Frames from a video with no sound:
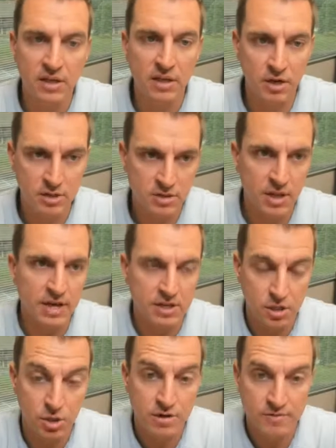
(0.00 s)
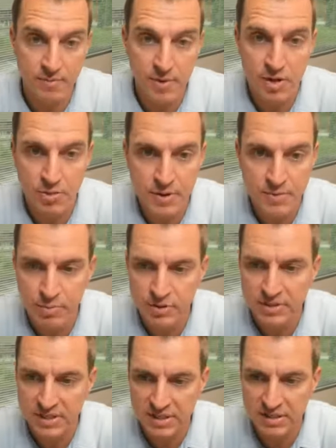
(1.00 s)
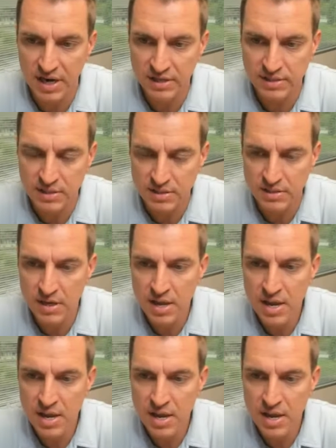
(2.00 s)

I like to learn from other people's successes.